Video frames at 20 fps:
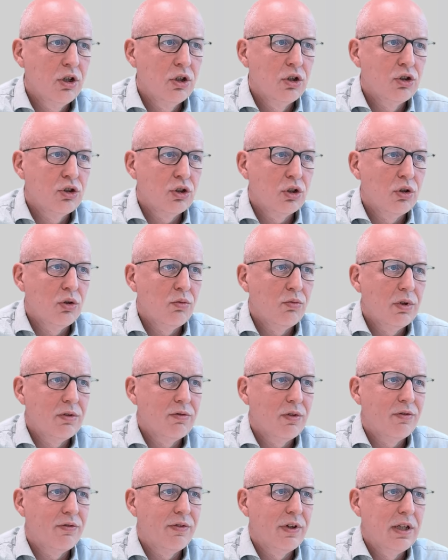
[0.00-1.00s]
So with
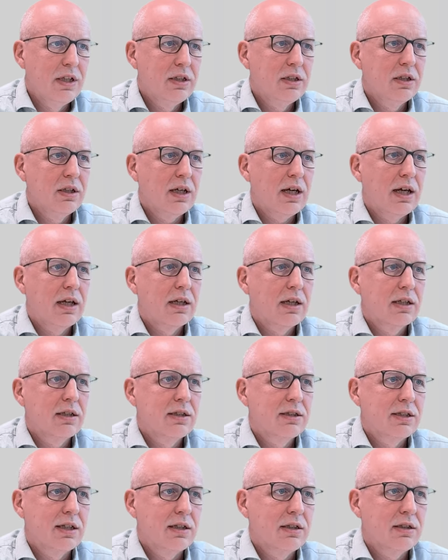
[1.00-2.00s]
a filter, I can
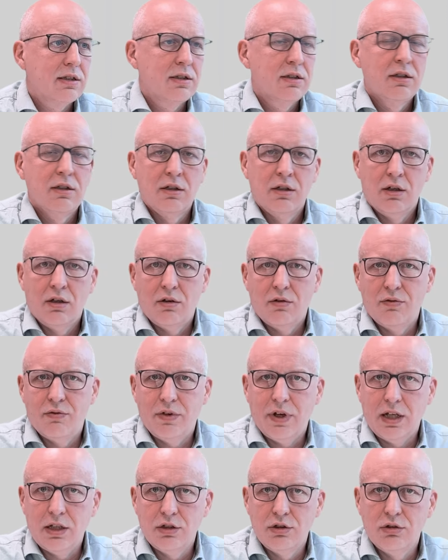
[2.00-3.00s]
set a
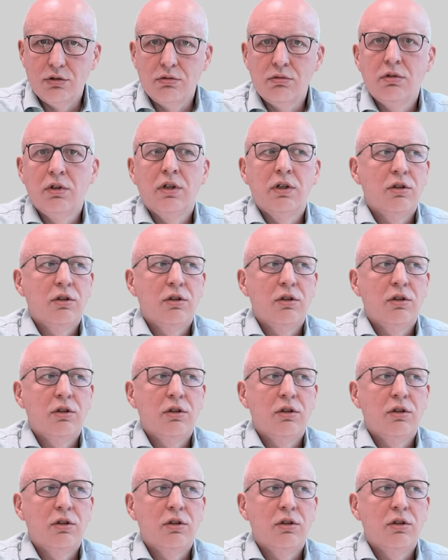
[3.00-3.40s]
value